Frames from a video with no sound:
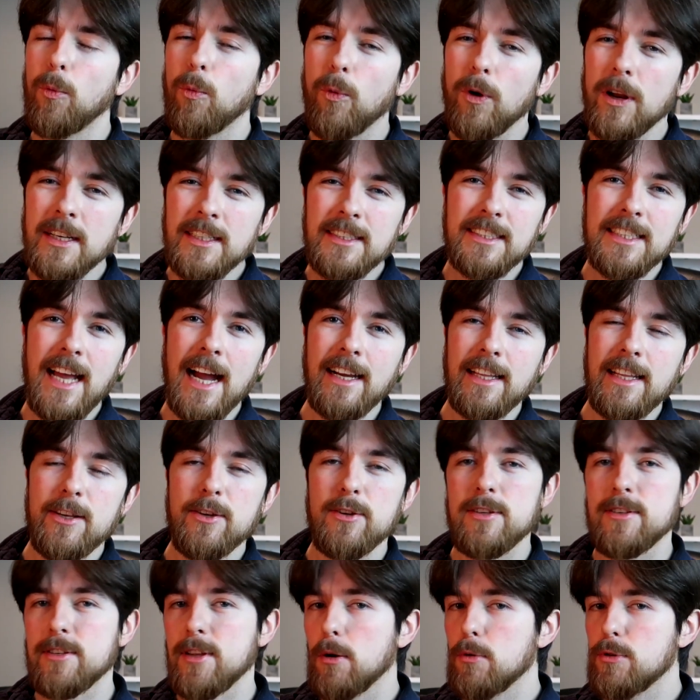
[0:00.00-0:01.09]
what exactly
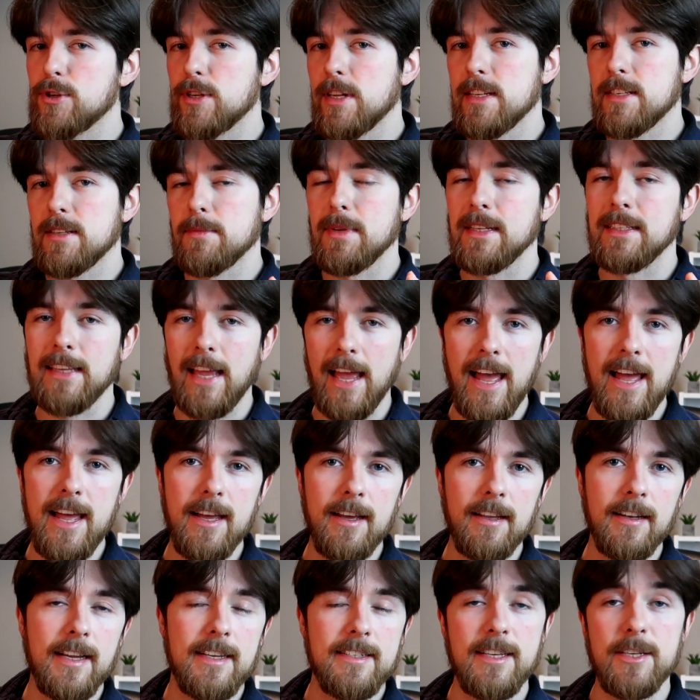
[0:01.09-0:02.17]
does socialism
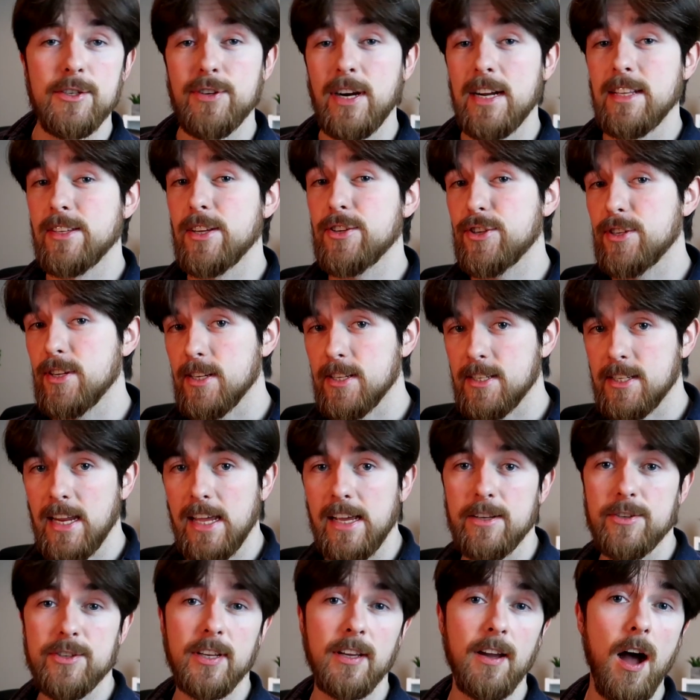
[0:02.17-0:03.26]
entail as the transitional
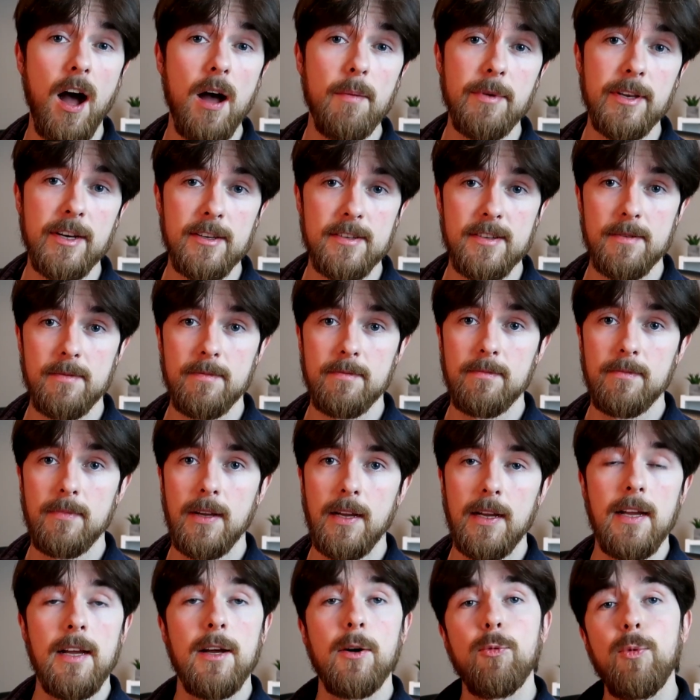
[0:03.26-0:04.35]
stage to communism?
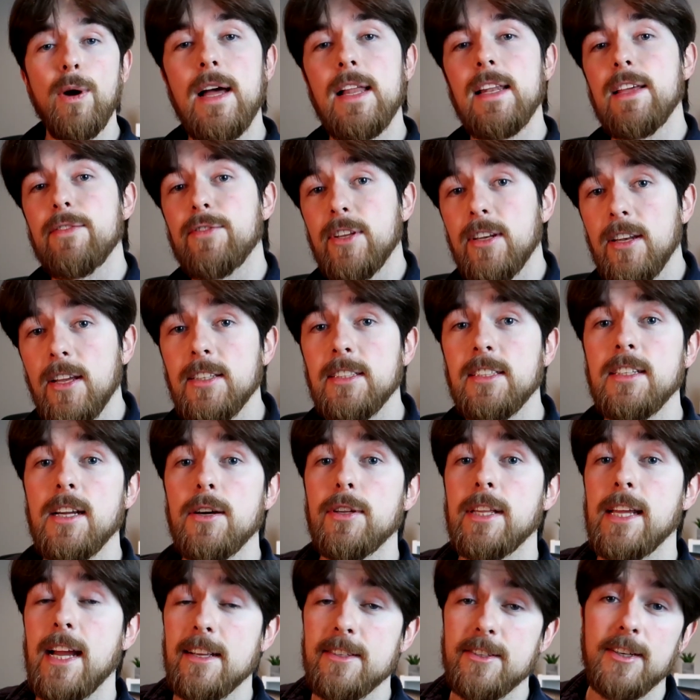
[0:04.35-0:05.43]
Well, if you'd like to
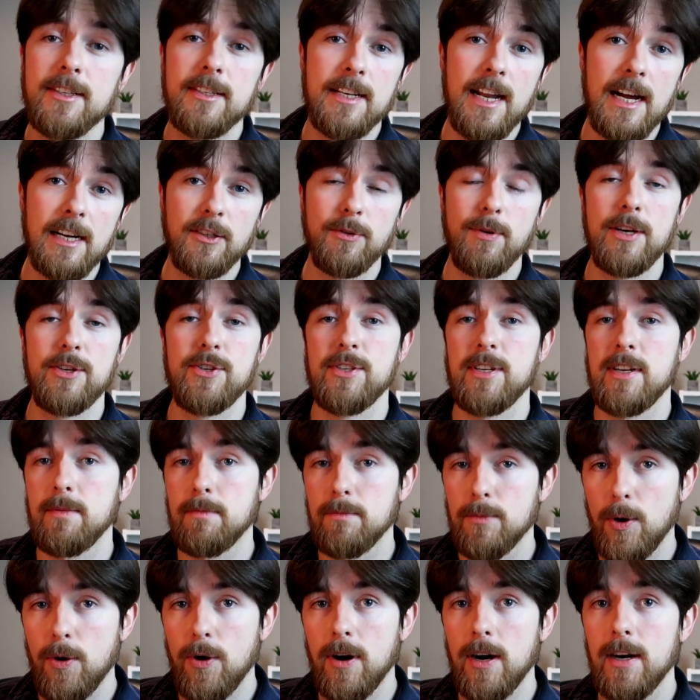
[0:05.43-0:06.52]
know the answer to that question and
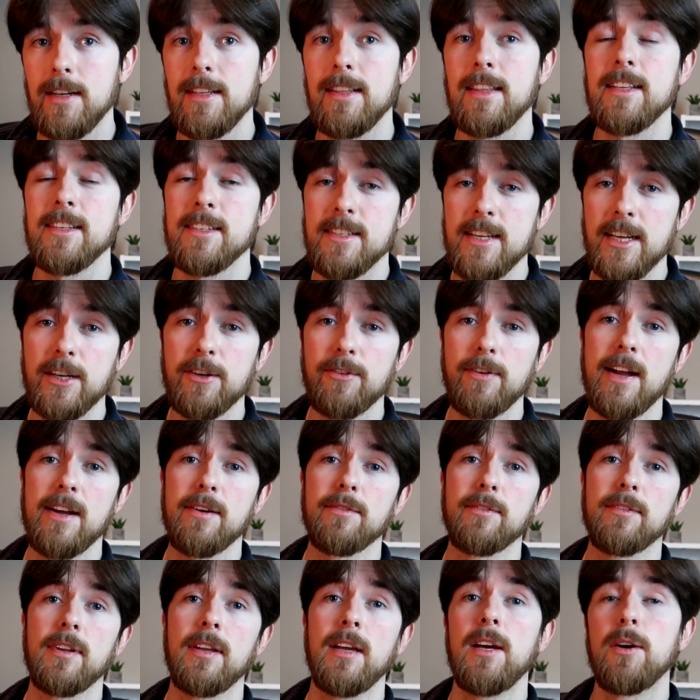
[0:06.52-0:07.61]
more, then stick
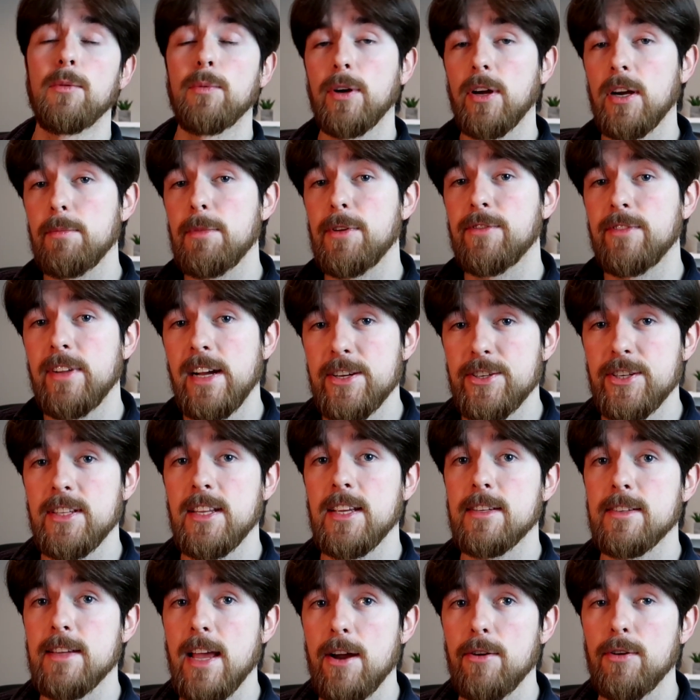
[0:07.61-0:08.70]
around. We're going to be fleshing
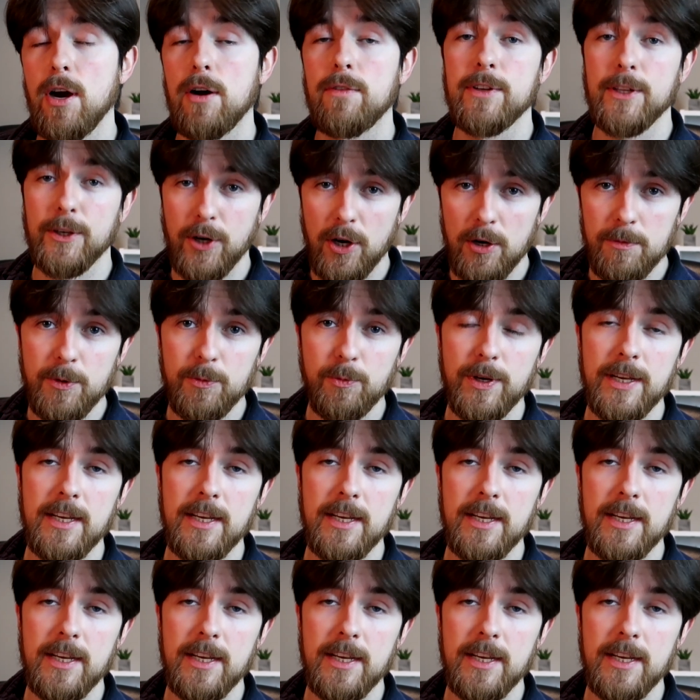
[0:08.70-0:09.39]
this out over the coming